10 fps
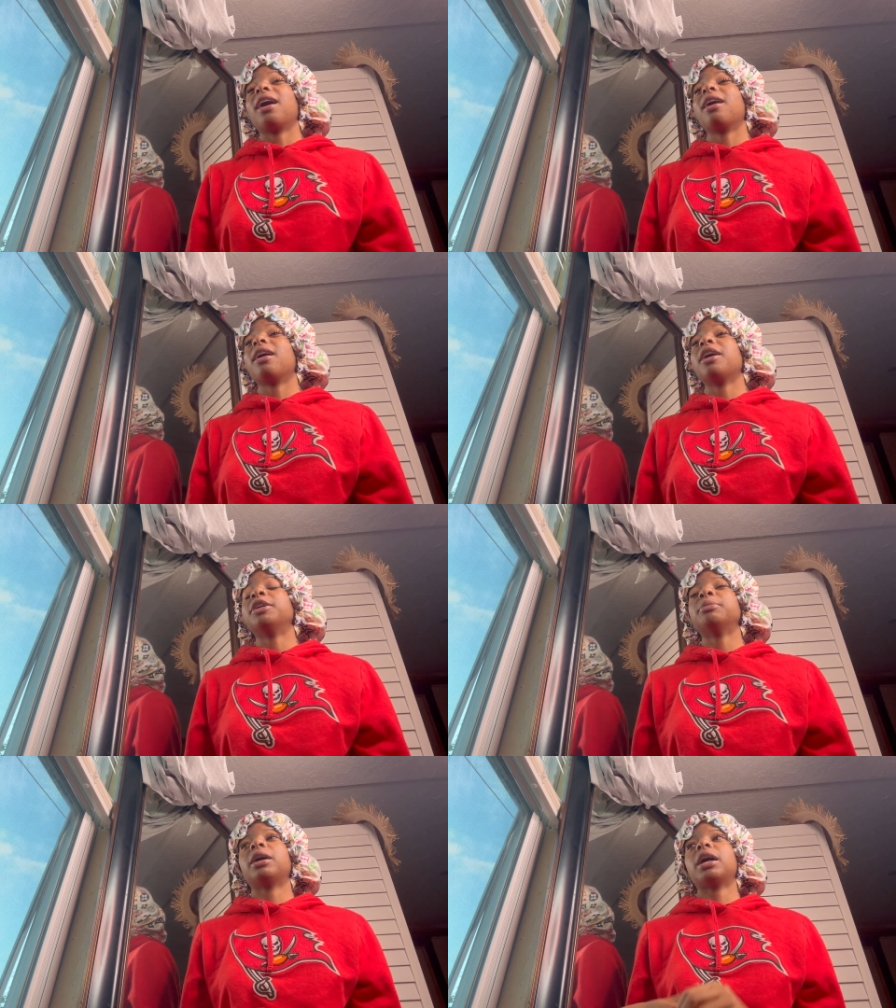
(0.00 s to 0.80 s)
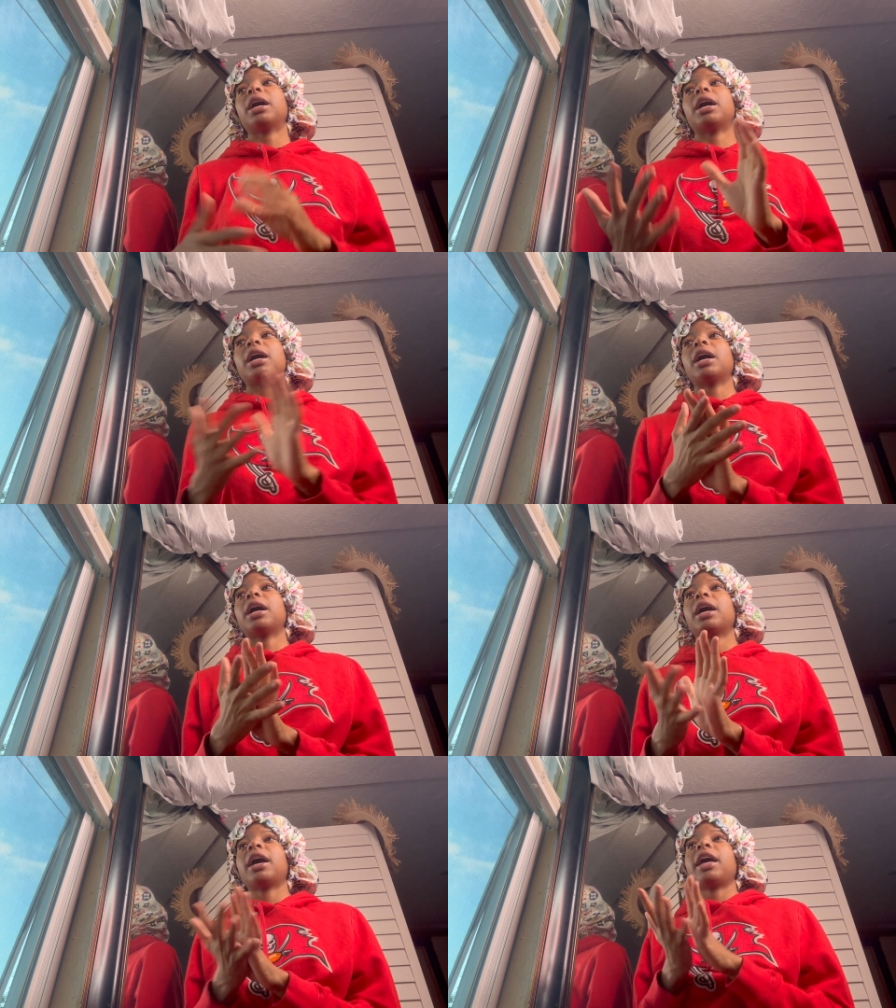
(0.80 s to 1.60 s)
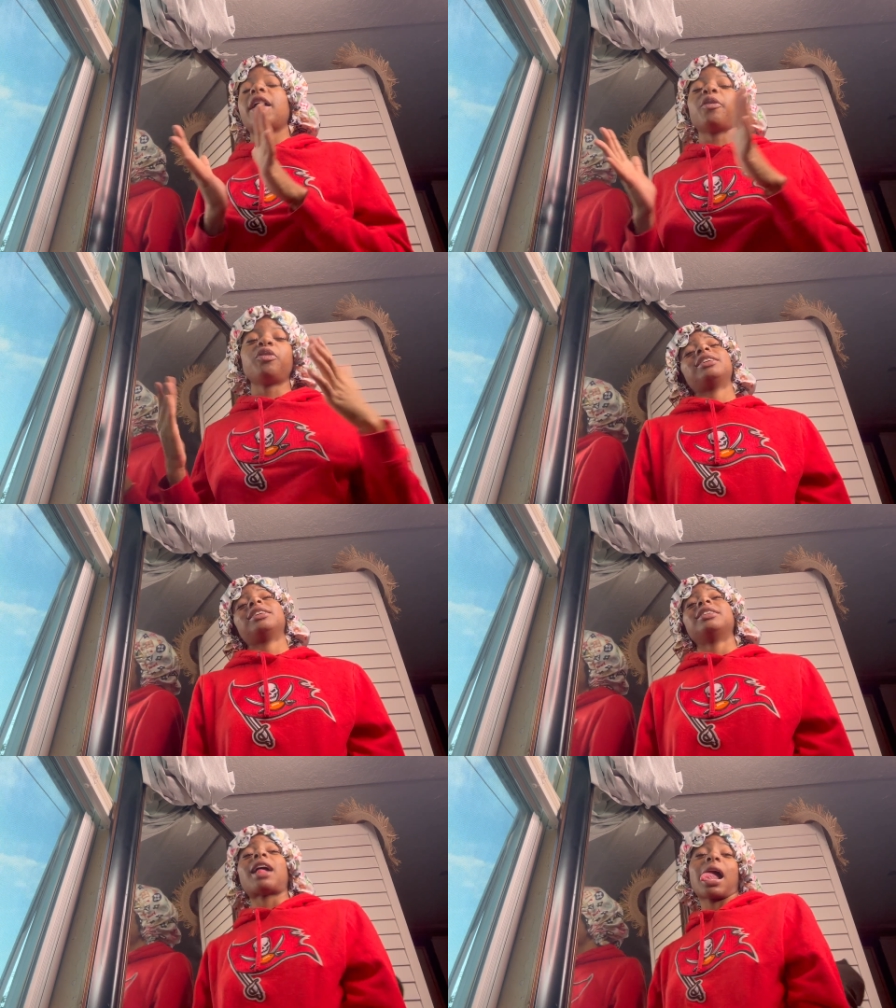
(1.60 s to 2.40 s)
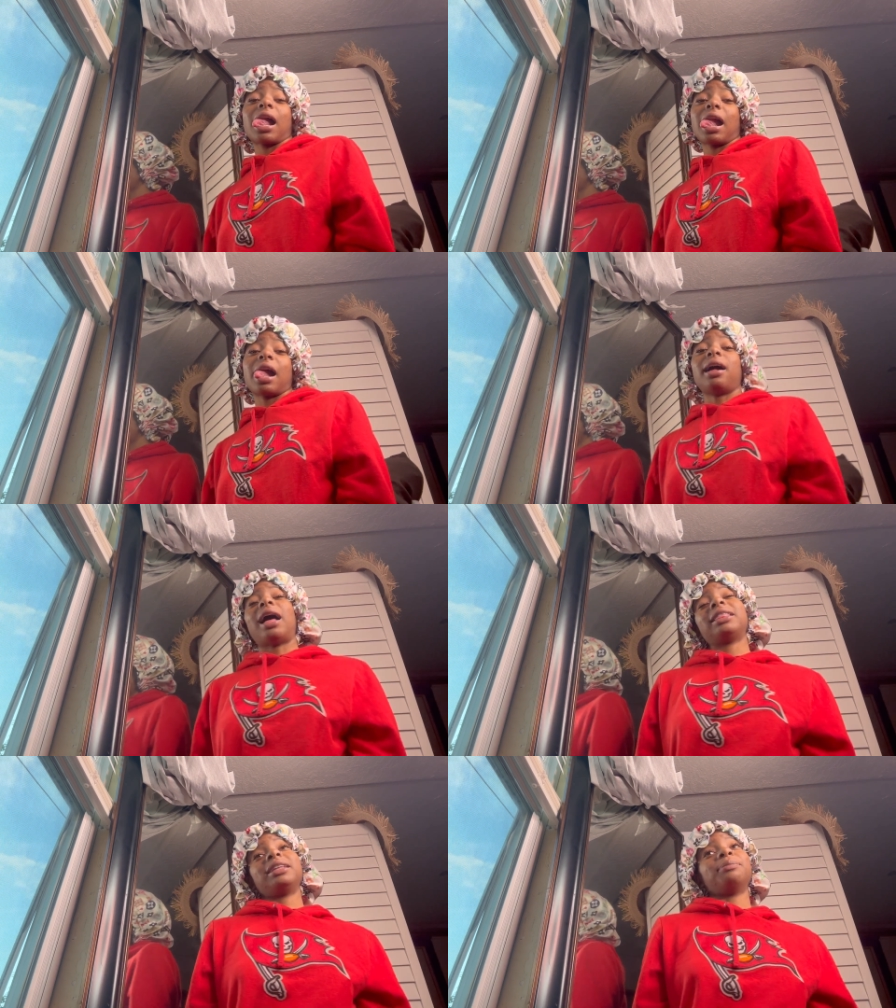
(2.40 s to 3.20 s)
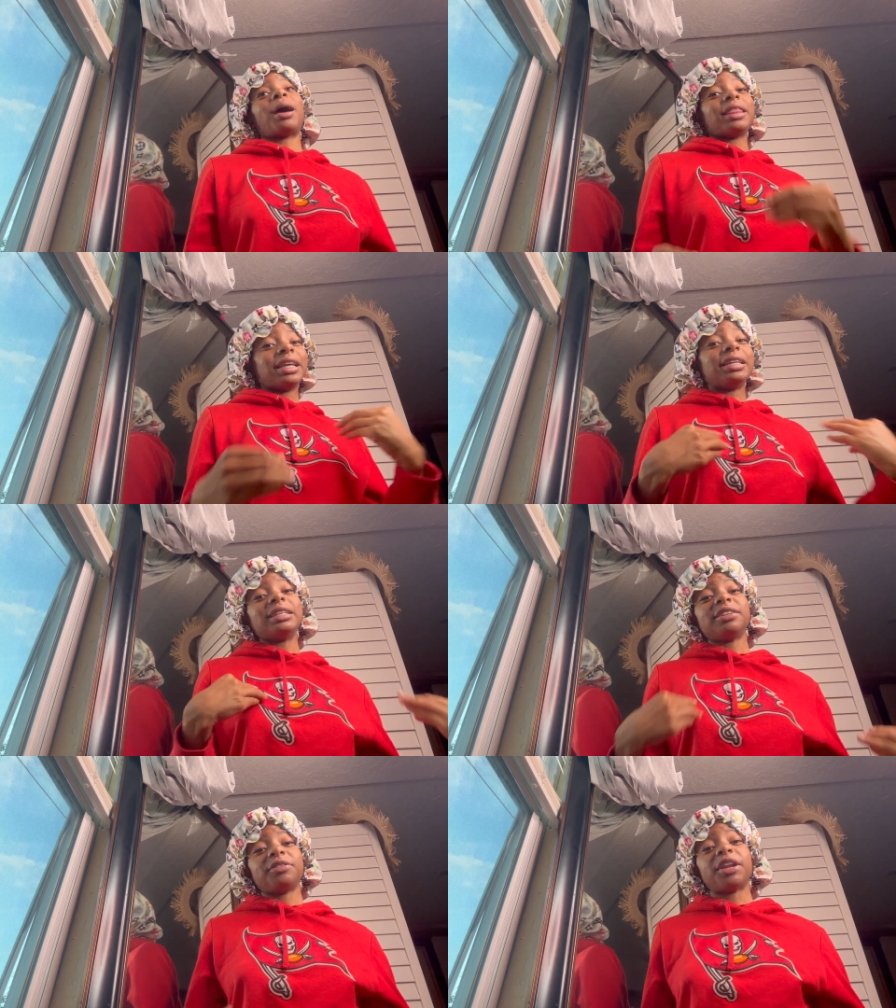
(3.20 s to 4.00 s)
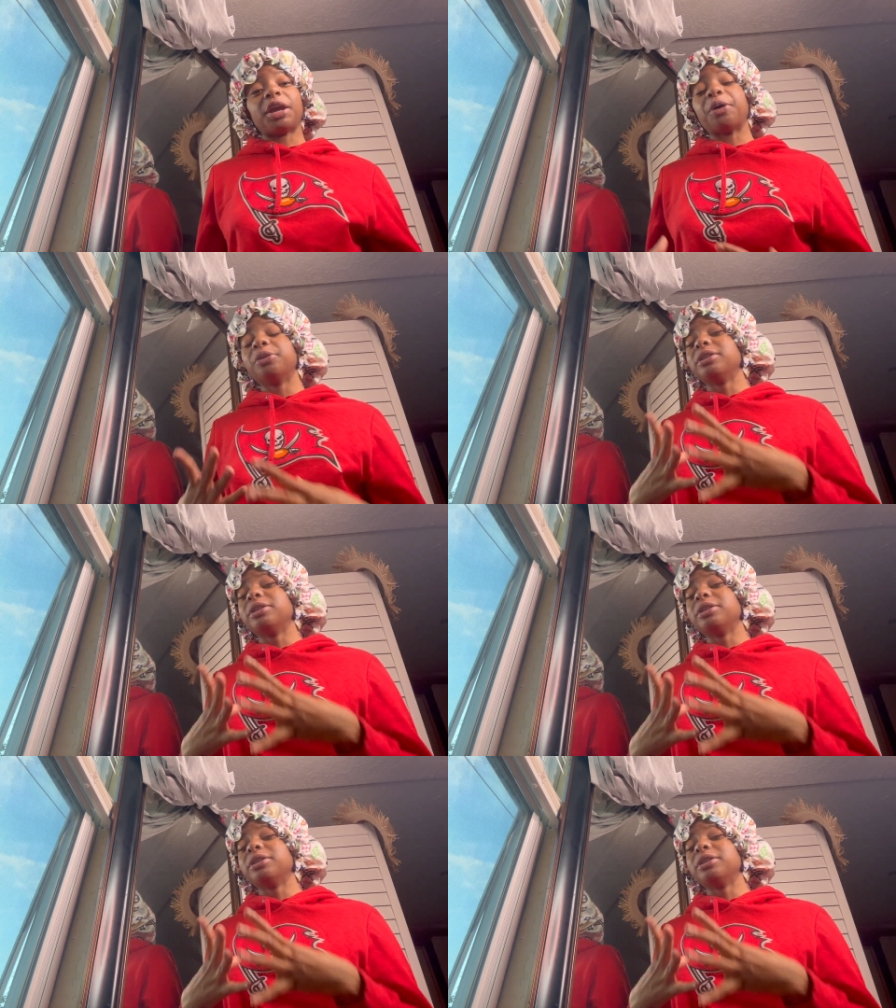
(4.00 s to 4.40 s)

Um, if y'all, the, by the end of this video.